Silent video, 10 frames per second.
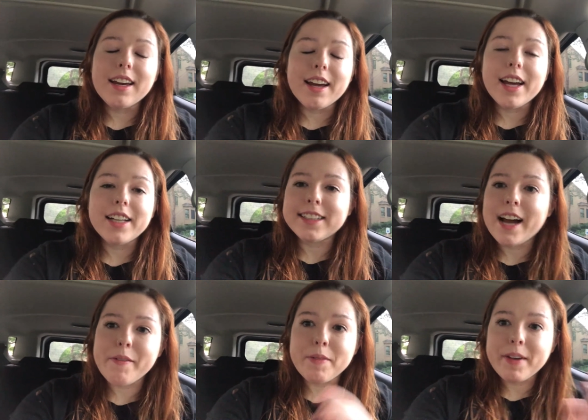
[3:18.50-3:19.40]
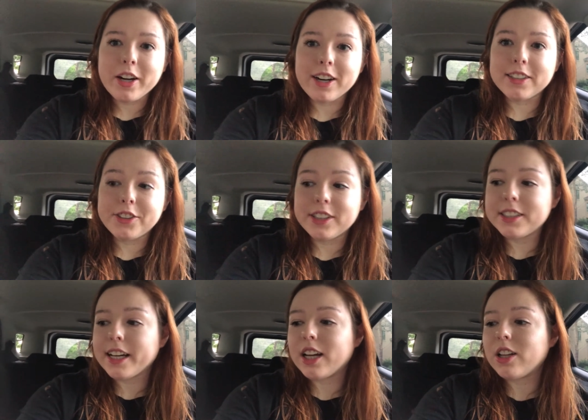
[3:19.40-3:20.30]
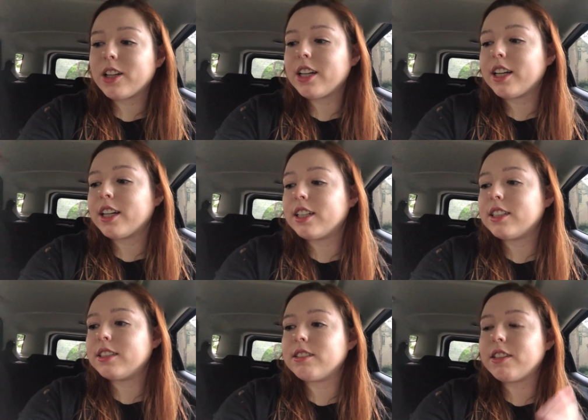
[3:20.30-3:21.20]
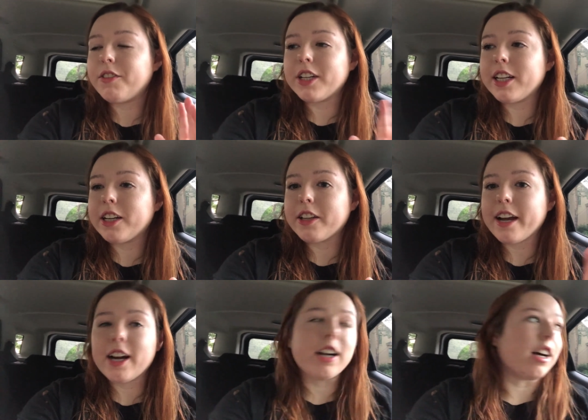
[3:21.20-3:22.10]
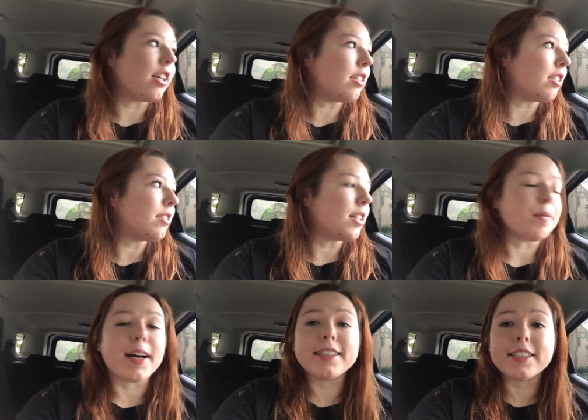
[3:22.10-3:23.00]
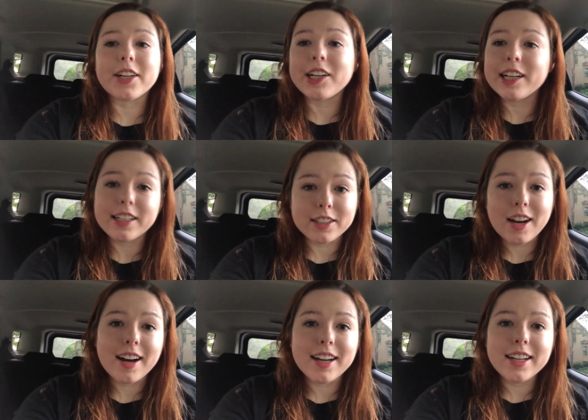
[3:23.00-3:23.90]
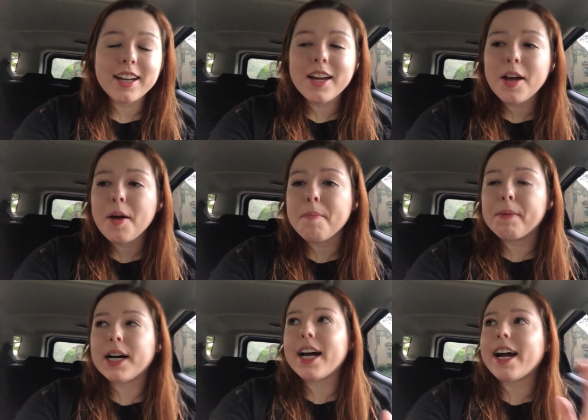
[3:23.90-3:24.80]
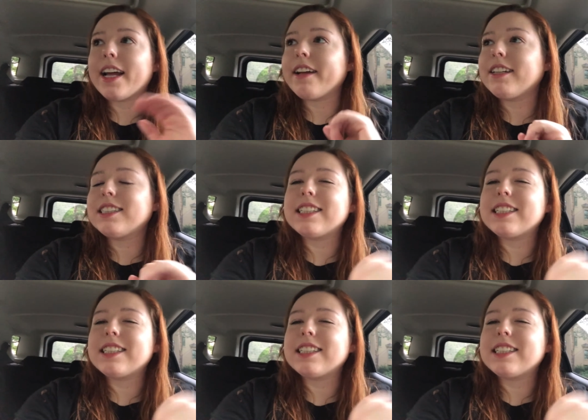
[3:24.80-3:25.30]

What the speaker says: guys, yeah, I'm in my car as you can tell, and if you can hear the air on, I'm not sorry, it's hot, but I